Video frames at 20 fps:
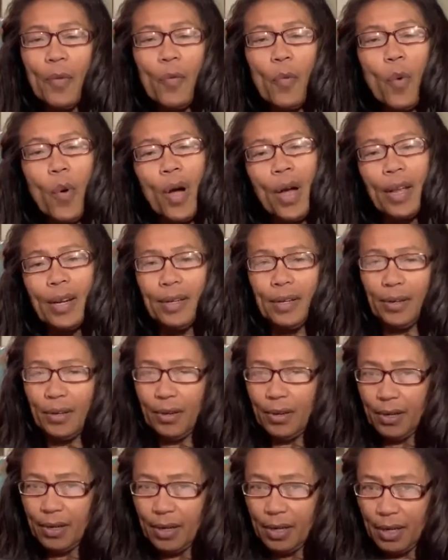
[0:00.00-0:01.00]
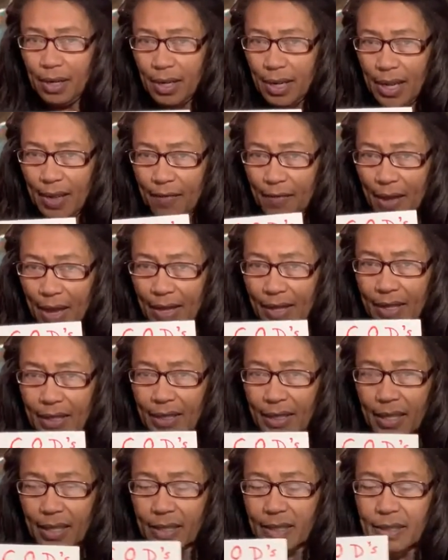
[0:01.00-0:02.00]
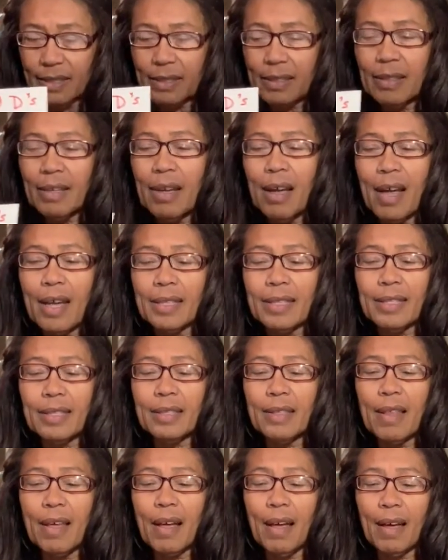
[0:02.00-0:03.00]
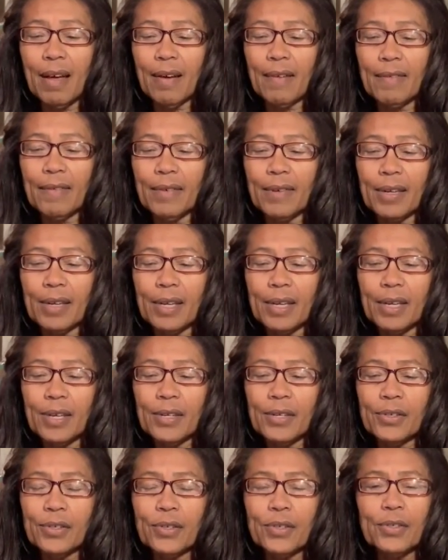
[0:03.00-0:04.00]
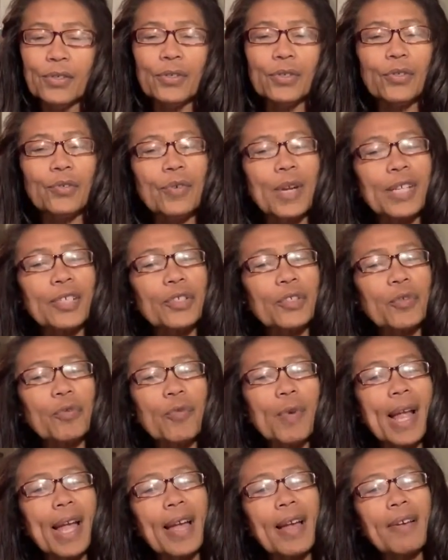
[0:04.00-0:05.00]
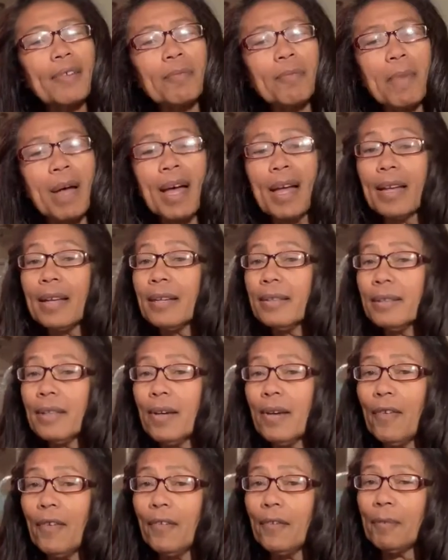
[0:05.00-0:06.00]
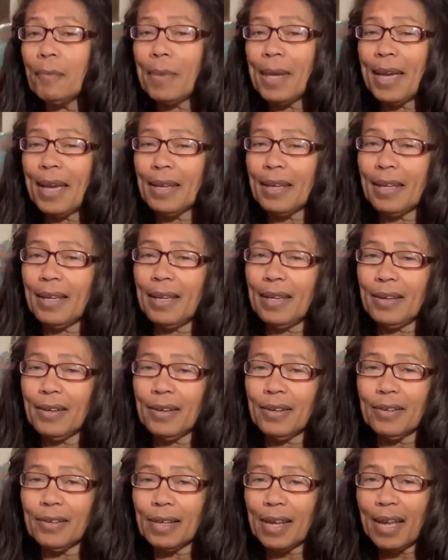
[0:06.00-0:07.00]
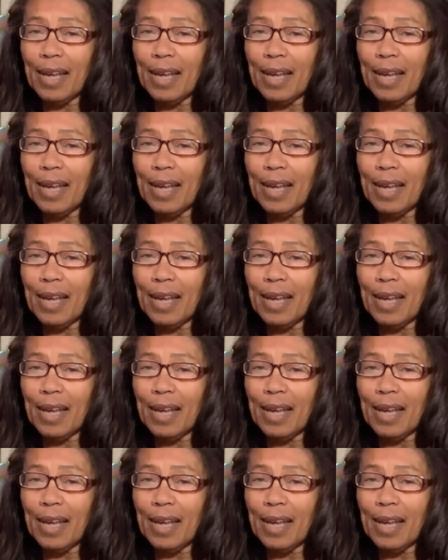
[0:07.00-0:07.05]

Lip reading: wondered if I could get God's love to stretch around my globe back here.